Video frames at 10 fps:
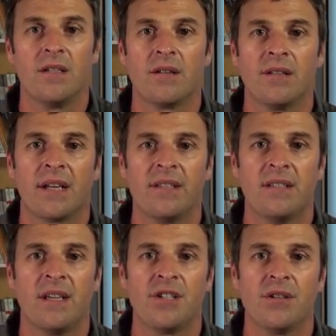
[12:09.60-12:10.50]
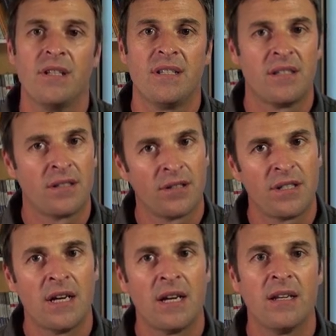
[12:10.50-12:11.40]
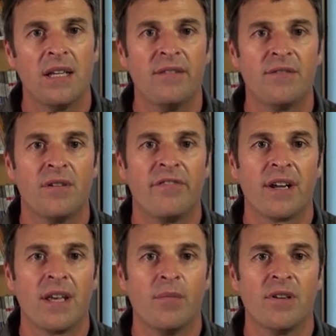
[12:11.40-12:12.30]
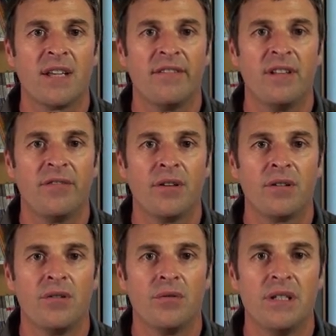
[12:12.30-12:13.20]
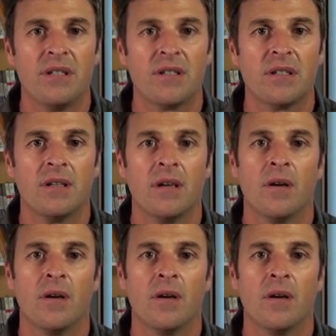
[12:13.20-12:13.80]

Standardization is essential if the variables have different units.